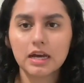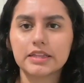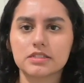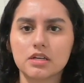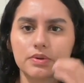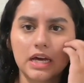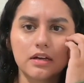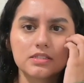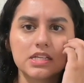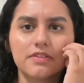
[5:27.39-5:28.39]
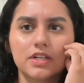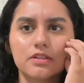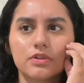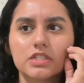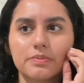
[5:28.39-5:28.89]
think so, yeah, Saving
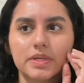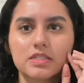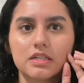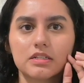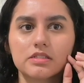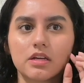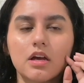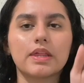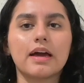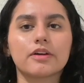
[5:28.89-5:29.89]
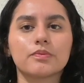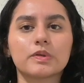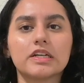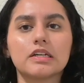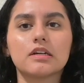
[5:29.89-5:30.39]
and Redeeming Six, so that I can
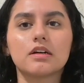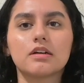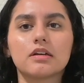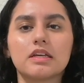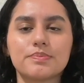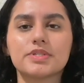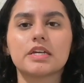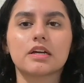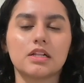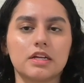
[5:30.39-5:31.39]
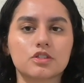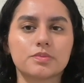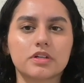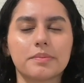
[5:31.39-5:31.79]
read Gibbsy and Claire's book.